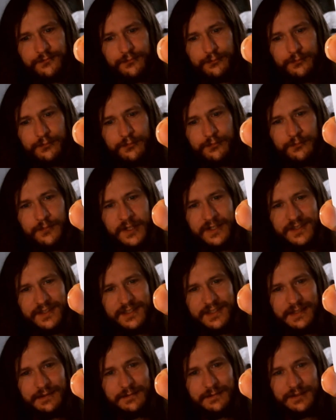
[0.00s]
But it
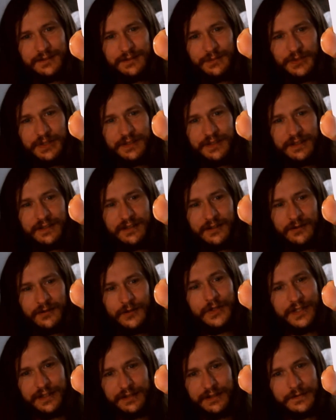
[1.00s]
seems to me that they
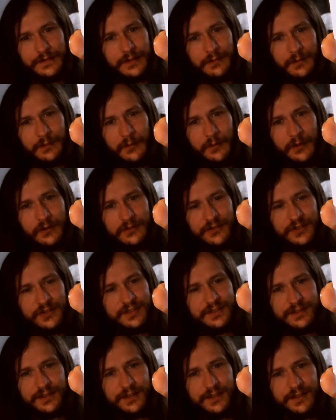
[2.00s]
want to give some
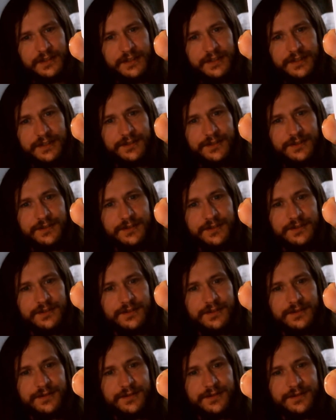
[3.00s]
emotions to this.